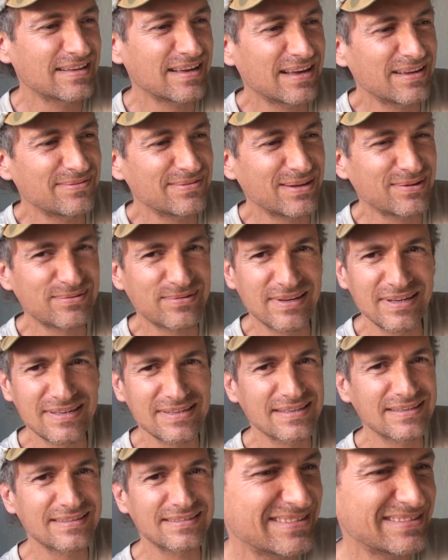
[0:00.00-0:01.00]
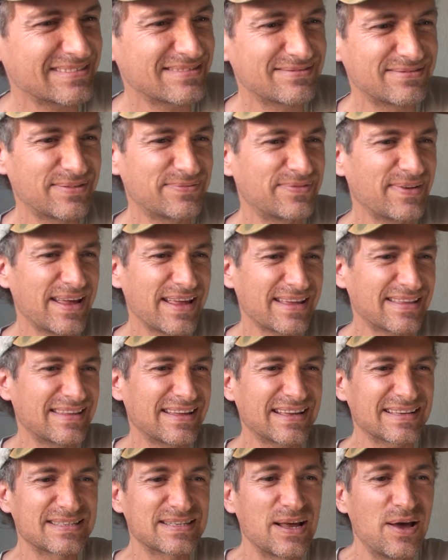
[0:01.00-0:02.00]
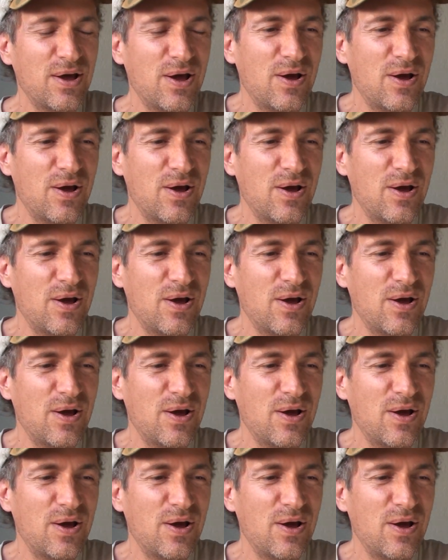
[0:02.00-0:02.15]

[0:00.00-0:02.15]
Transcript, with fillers: I have no reason to, fake things.